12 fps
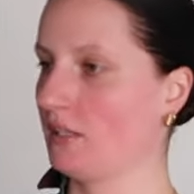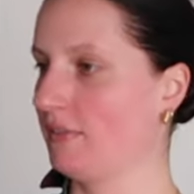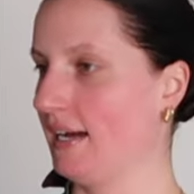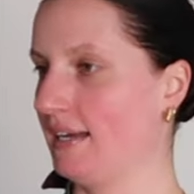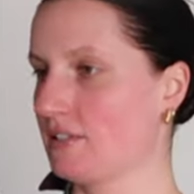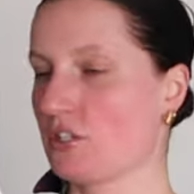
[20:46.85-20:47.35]

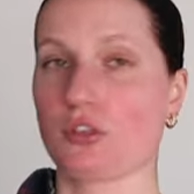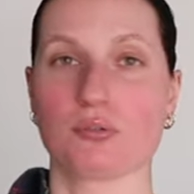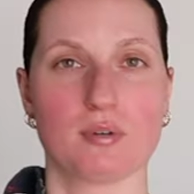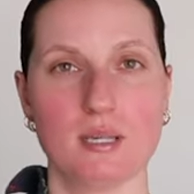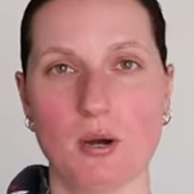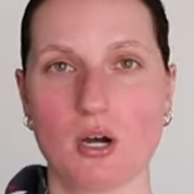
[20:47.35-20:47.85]
That's
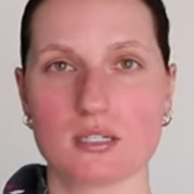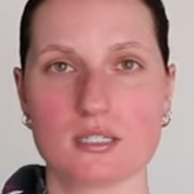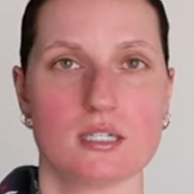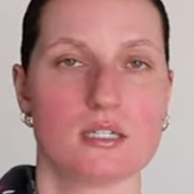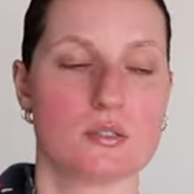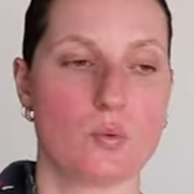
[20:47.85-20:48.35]
three
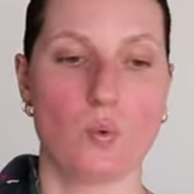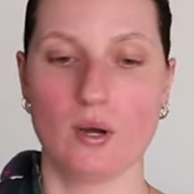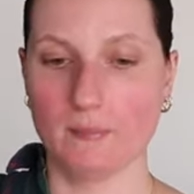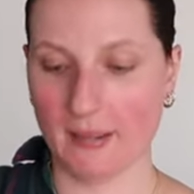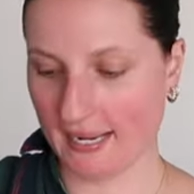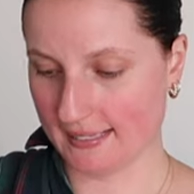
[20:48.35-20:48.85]
boxes,
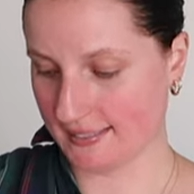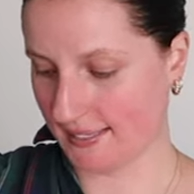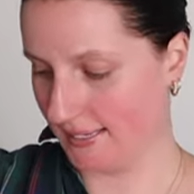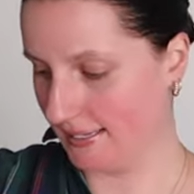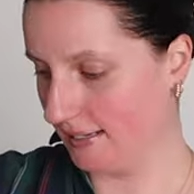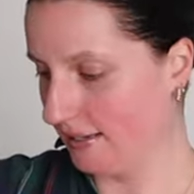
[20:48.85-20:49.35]
one
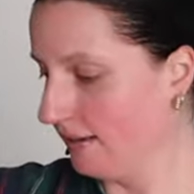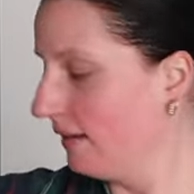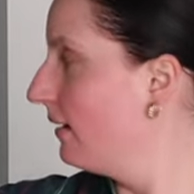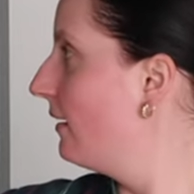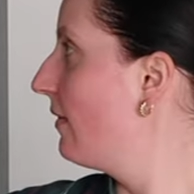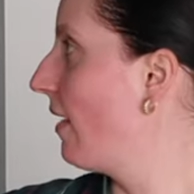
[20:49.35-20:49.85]
basket,
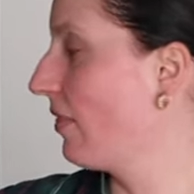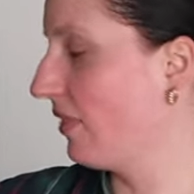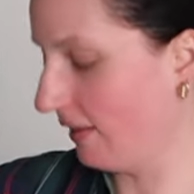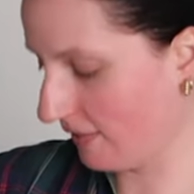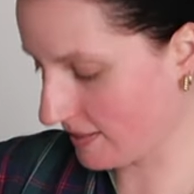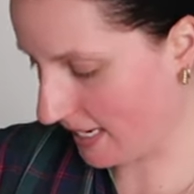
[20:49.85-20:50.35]
that
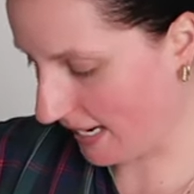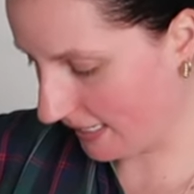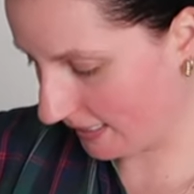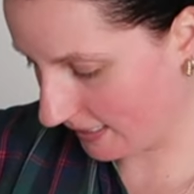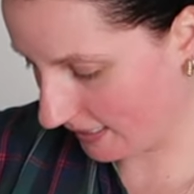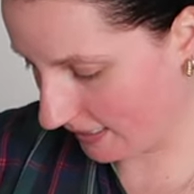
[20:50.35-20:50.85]
thing that's
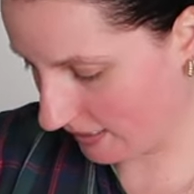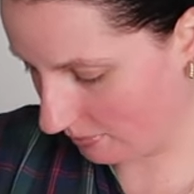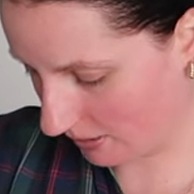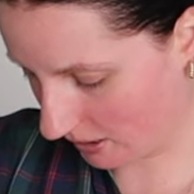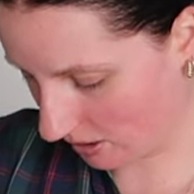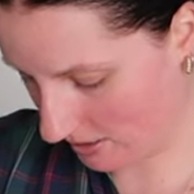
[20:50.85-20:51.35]
hanging in
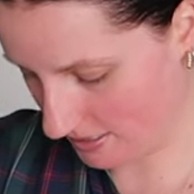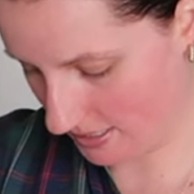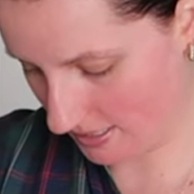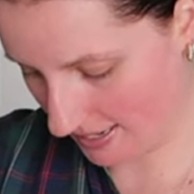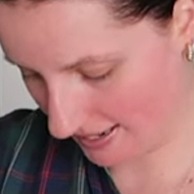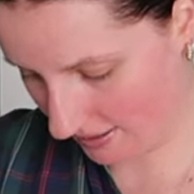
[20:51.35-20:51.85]
my
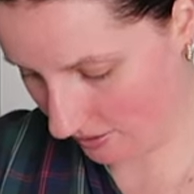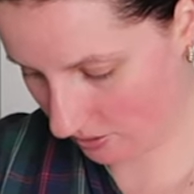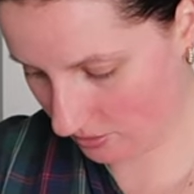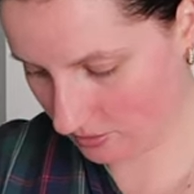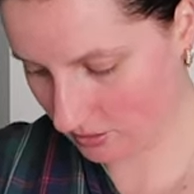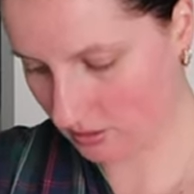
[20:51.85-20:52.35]
closet
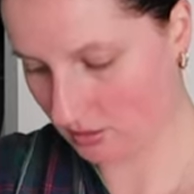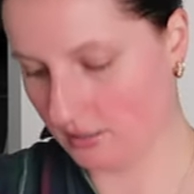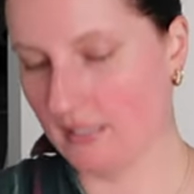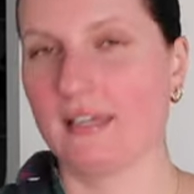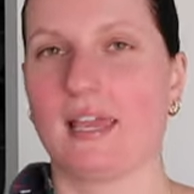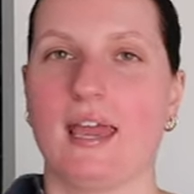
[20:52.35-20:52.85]
now
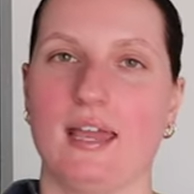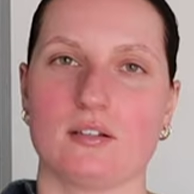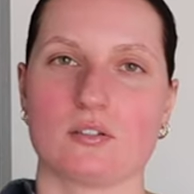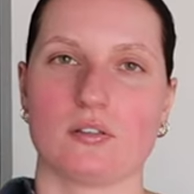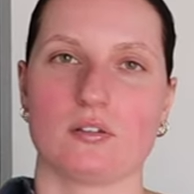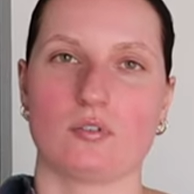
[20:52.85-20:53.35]
that like
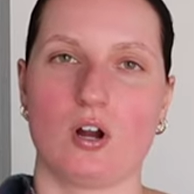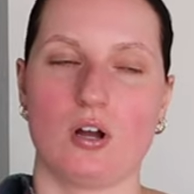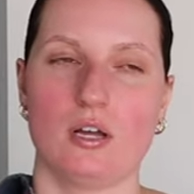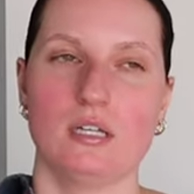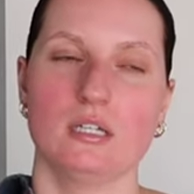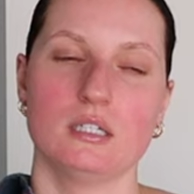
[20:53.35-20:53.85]
hangs on the
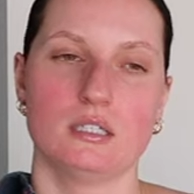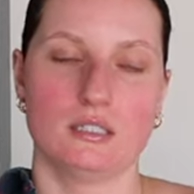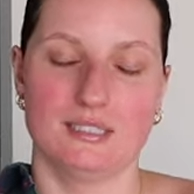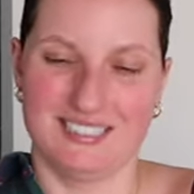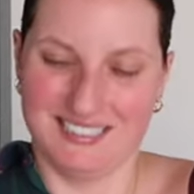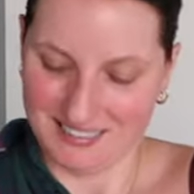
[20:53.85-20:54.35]
rod
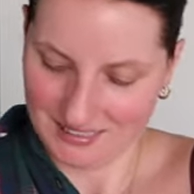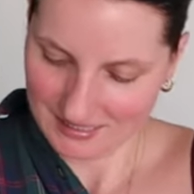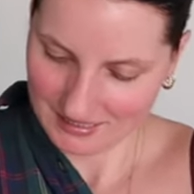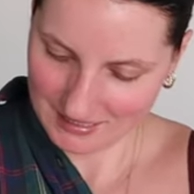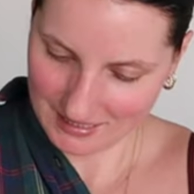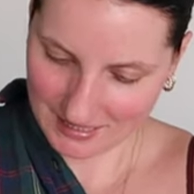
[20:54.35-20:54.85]

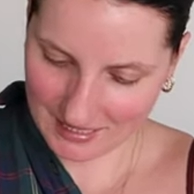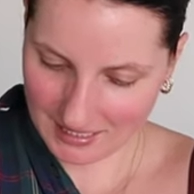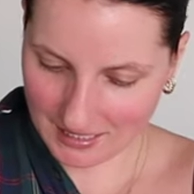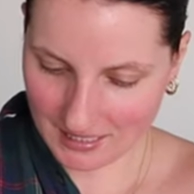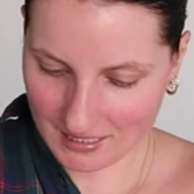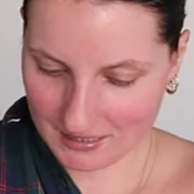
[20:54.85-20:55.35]

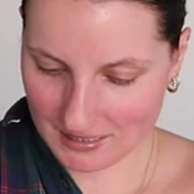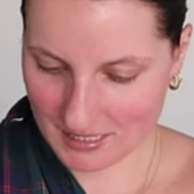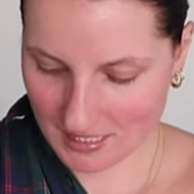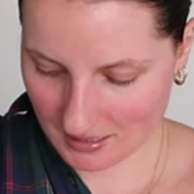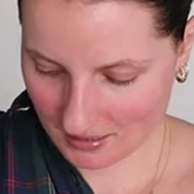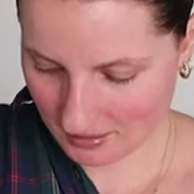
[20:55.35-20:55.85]
and
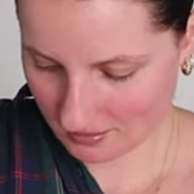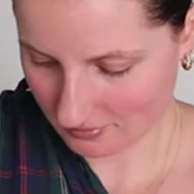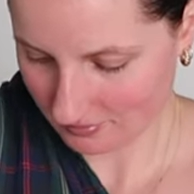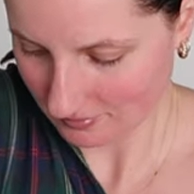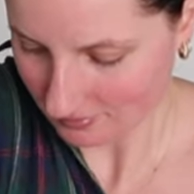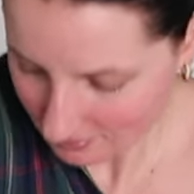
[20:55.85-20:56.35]

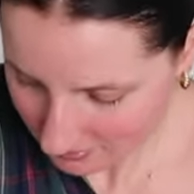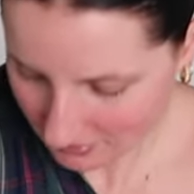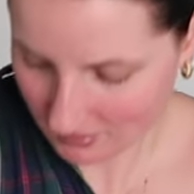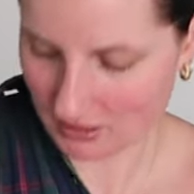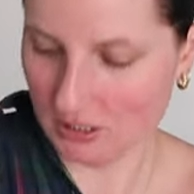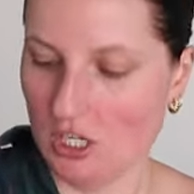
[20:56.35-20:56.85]

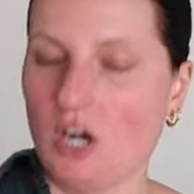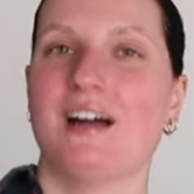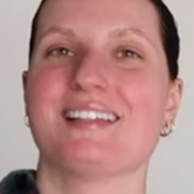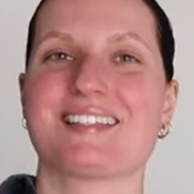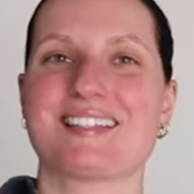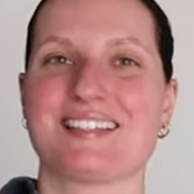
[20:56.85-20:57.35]

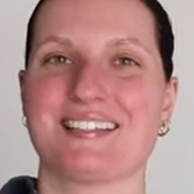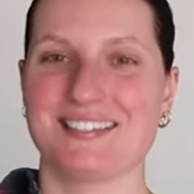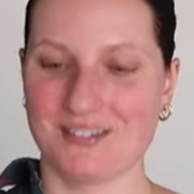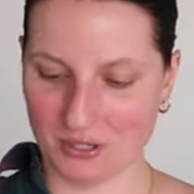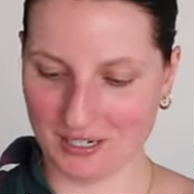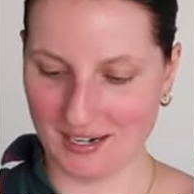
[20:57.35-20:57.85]
lots
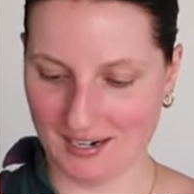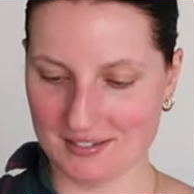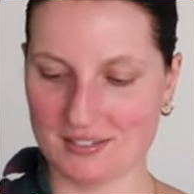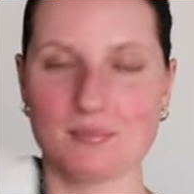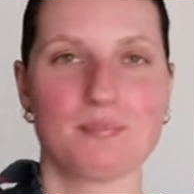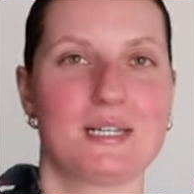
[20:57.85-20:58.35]
to
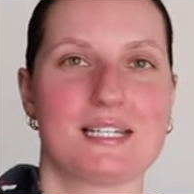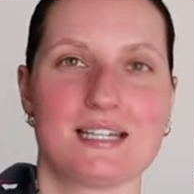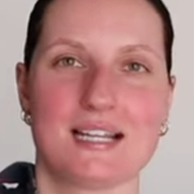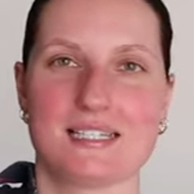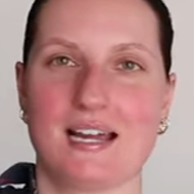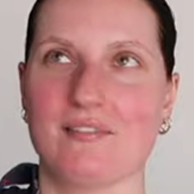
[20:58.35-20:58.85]
organize. But it's
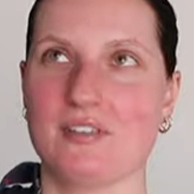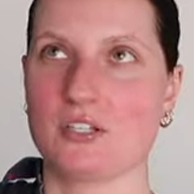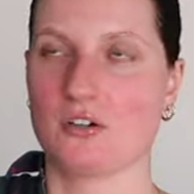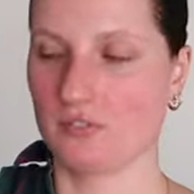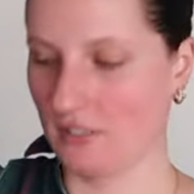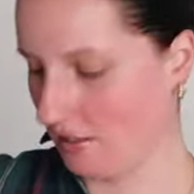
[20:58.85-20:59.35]
nice to have these.
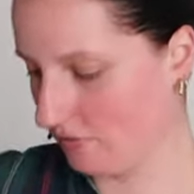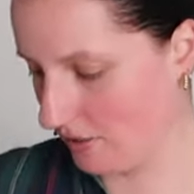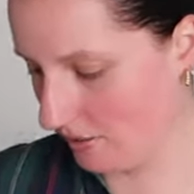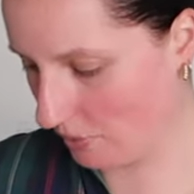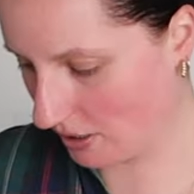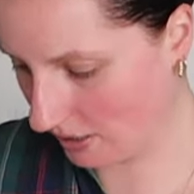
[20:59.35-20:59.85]
Hopefully they
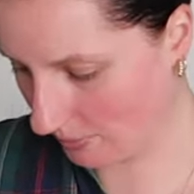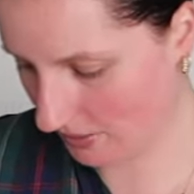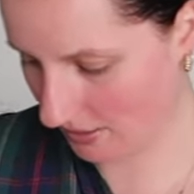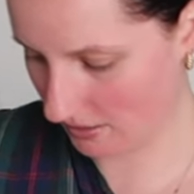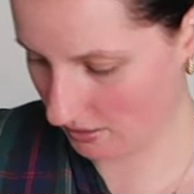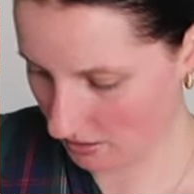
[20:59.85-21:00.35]
fit well up
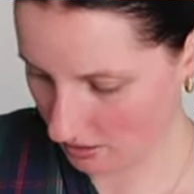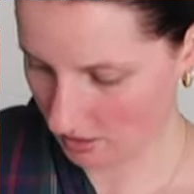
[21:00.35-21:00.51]
there.